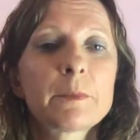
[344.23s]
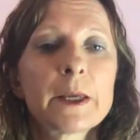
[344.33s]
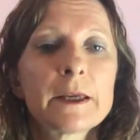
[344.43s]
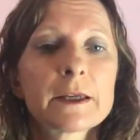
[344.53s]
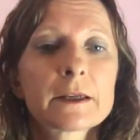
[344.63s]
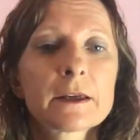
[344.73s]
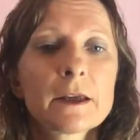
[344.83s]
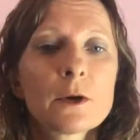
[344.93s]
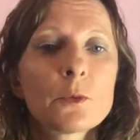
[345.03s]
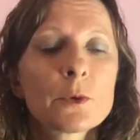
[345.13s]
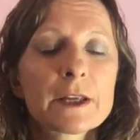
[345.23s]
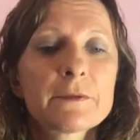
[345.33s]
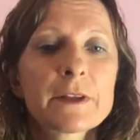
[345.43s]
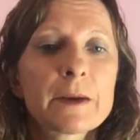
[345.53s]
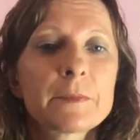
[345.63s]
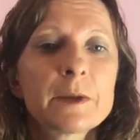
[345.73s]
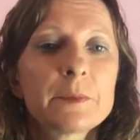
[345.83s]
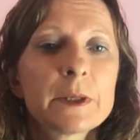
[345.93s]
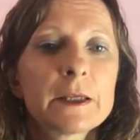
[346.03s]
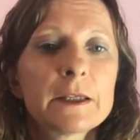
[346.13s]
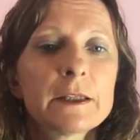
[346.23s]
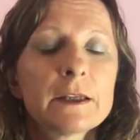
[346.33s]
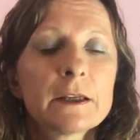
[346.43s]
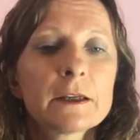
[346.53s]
big, whatever that may be,